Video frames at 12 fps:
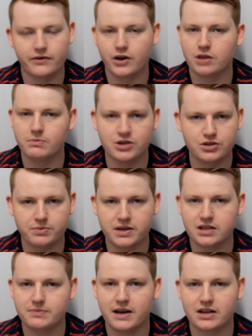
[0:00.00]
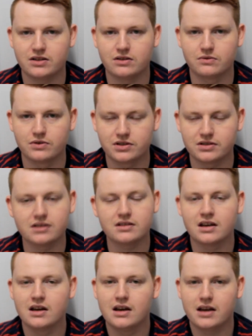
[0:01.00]
I've heard Mitchell Pearce back to the
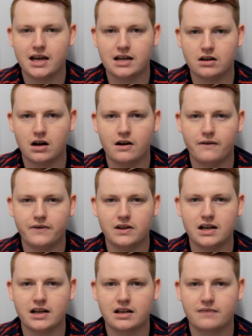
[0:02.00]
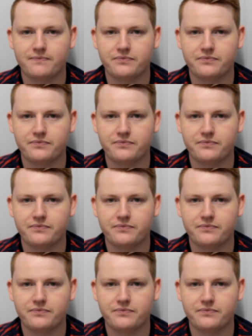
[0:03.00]
Roosters. And I, I feel like